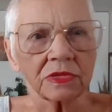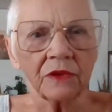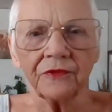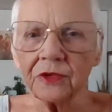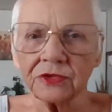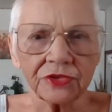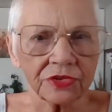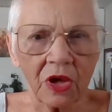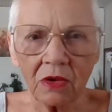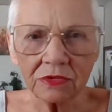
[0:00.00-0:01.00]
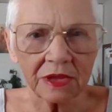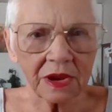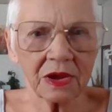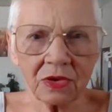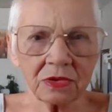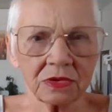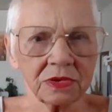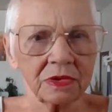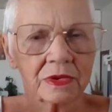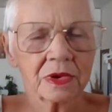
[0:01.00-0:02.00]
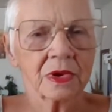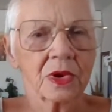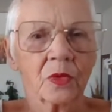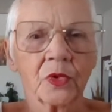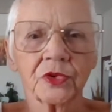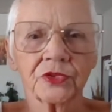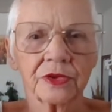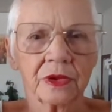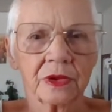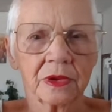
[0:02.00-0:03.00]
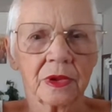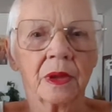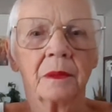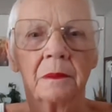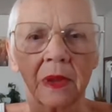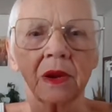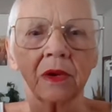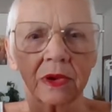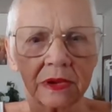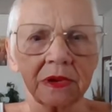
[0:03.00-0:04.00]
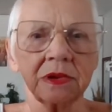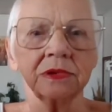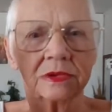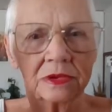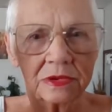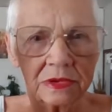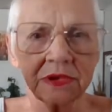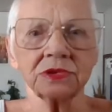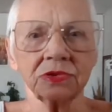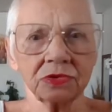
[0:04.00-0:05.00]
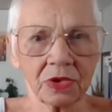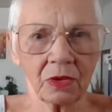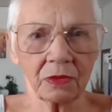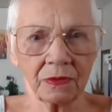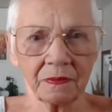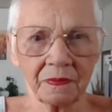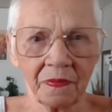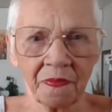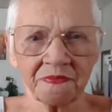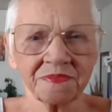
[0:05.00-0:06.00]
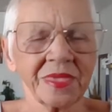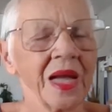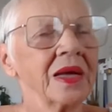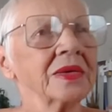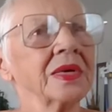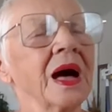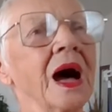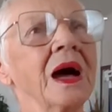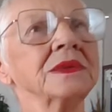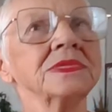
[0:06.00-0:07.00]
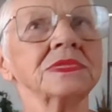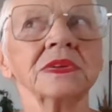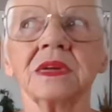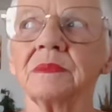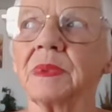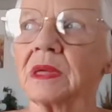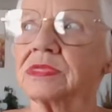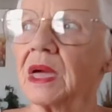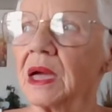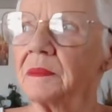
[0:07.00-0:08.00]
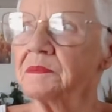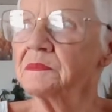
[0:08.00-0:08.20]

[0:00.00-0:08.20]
the first song that I heard was Mary, Did You Know? I think about that.